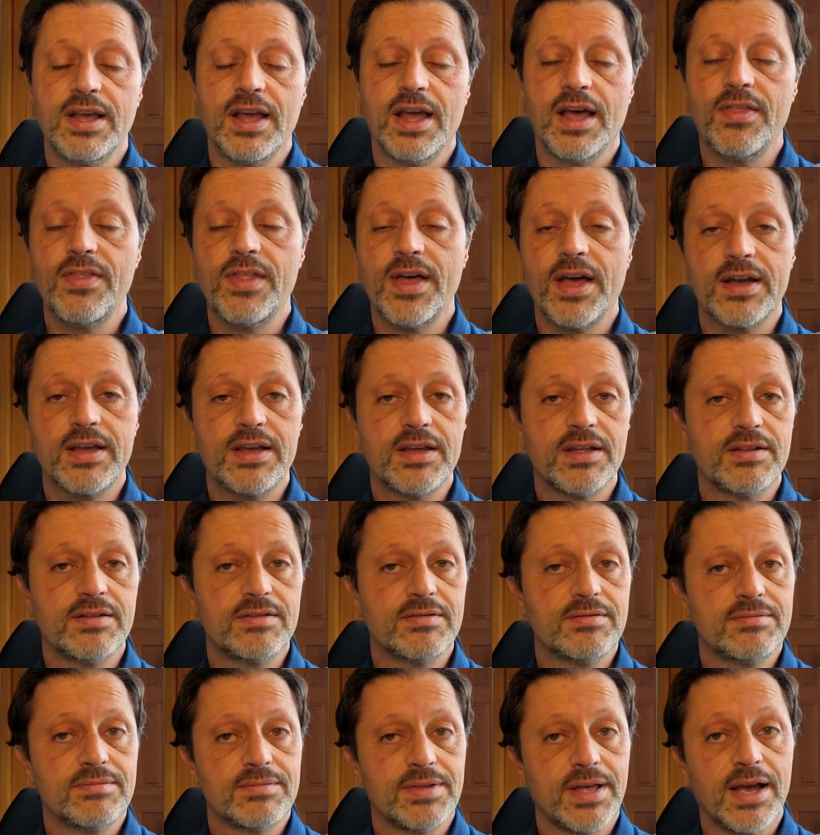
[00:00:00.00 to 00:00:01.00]
and that
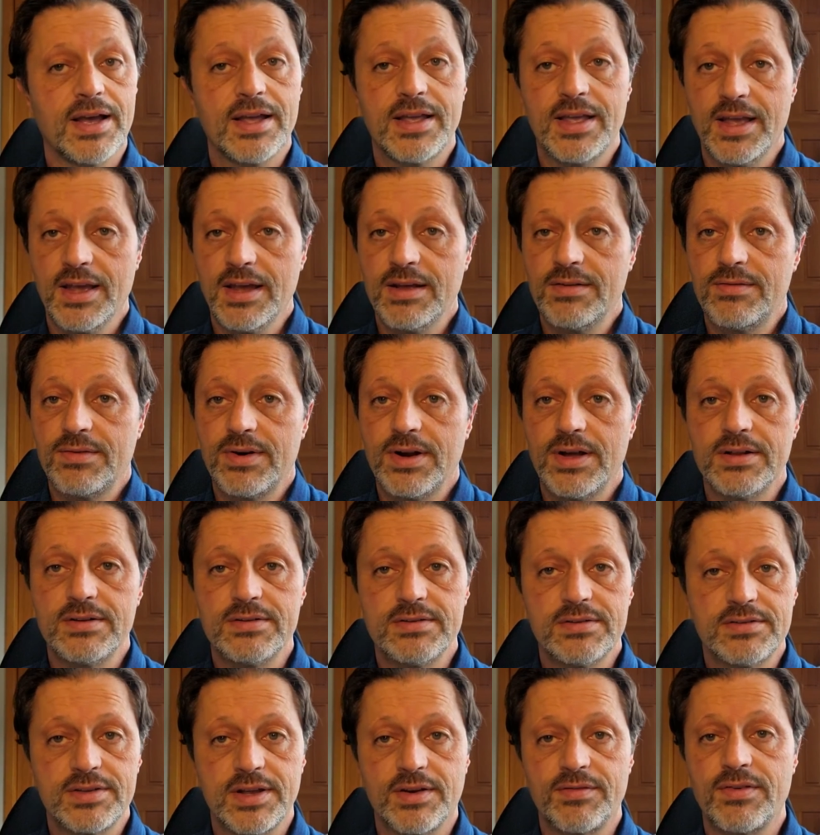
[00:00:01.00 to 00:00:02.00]
can
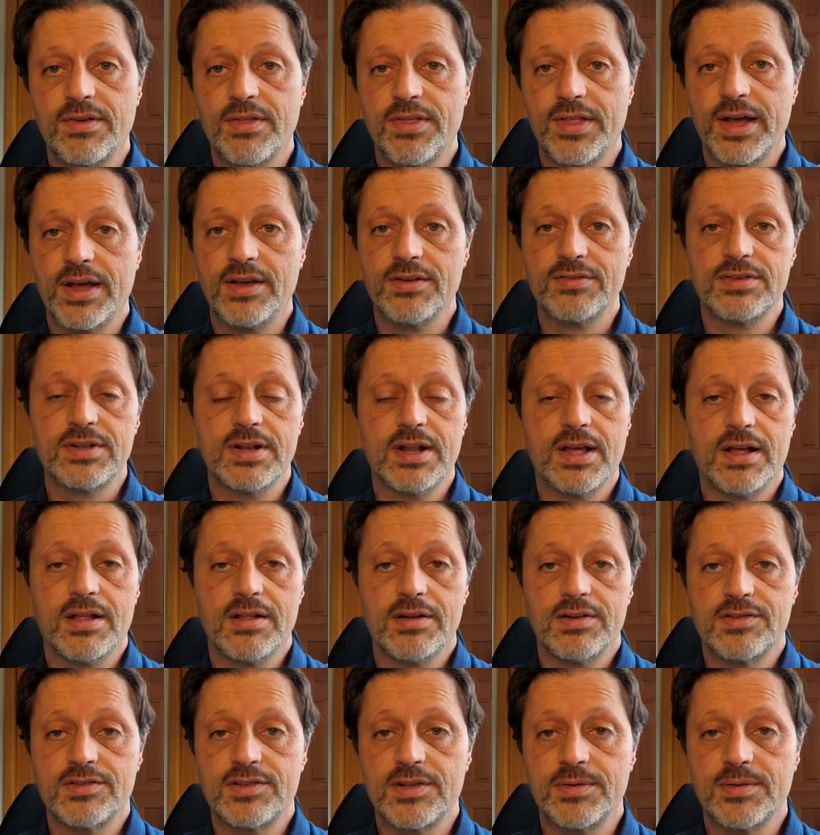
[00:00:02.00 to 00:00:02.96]
run several $1,000s,